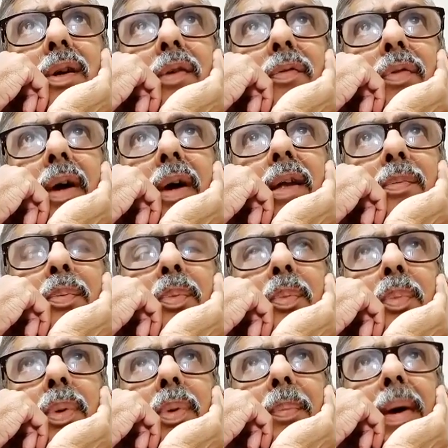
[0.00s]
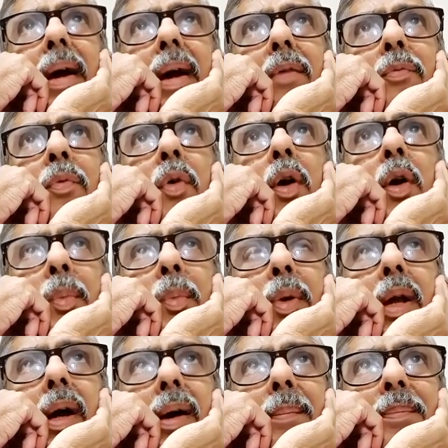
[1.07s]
of, has prepared a formula